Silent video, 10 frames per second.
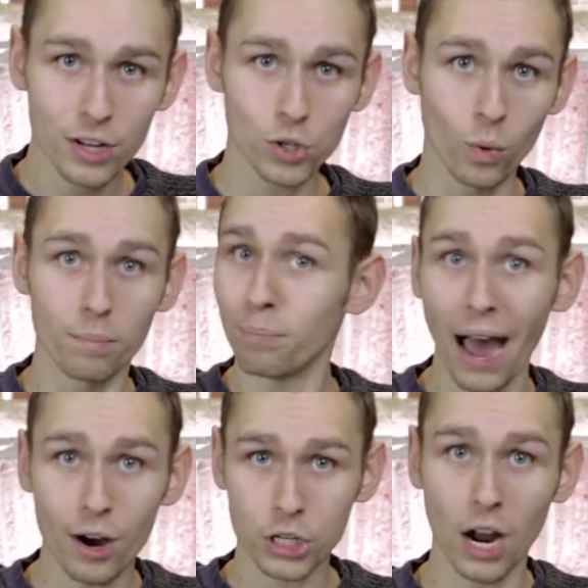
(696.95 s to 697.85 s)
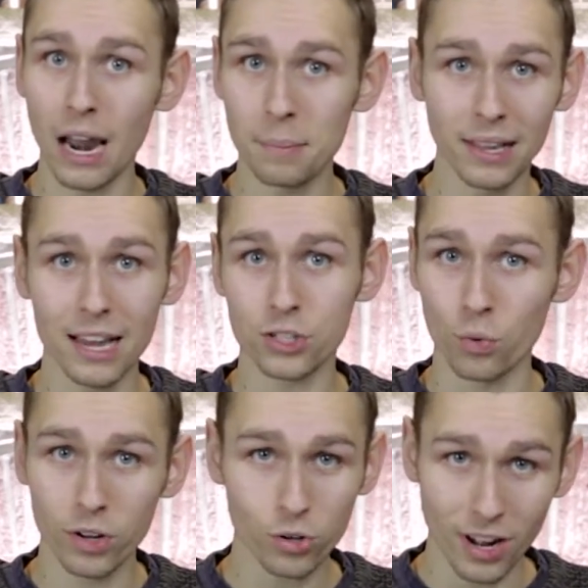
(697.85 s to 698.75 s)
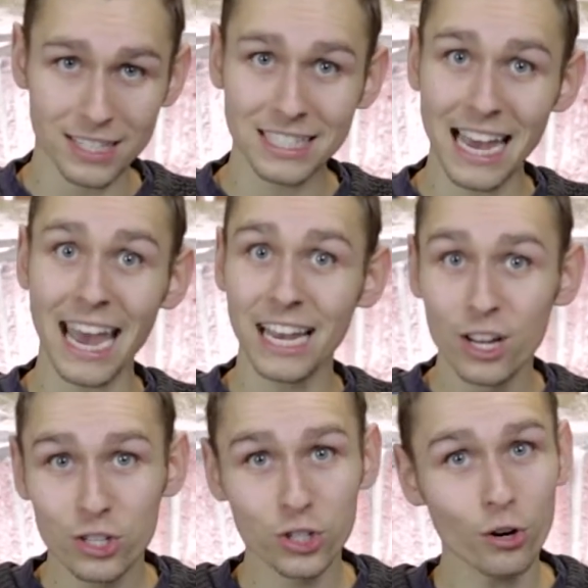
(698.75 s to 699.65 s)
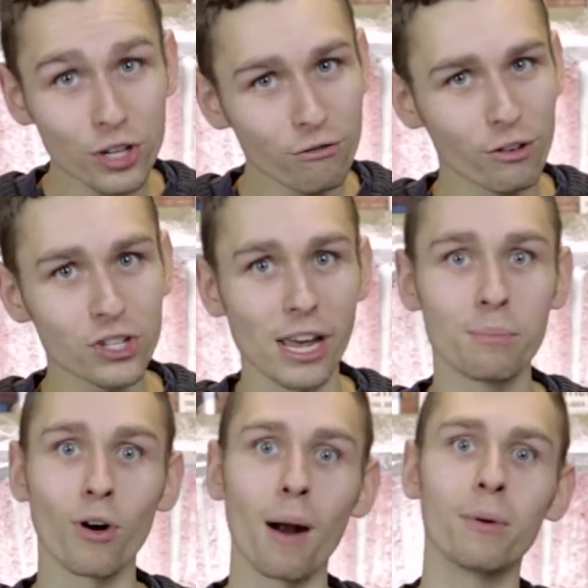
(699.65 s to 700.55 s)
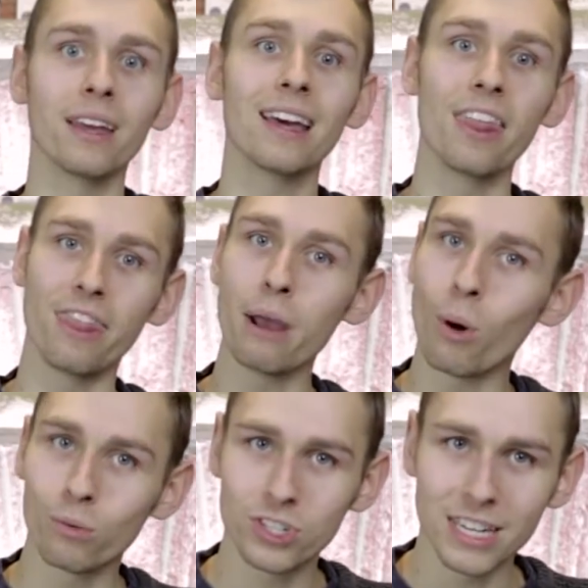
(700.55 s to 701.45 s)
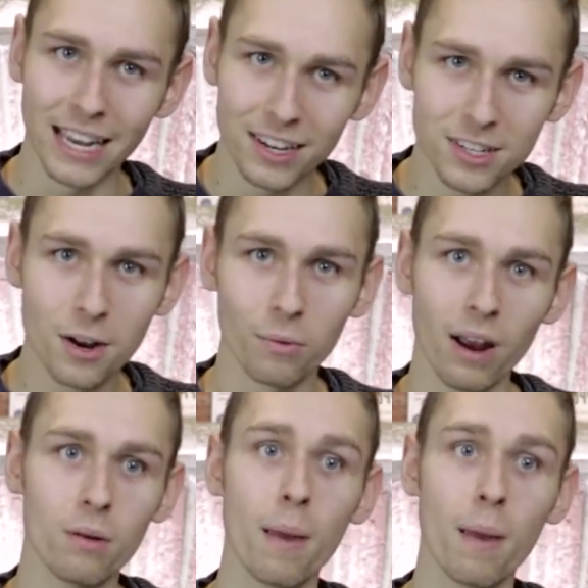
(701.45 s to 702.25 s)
So when buyers are on MLS or realtor.ca searching for said property, they won't see it, right?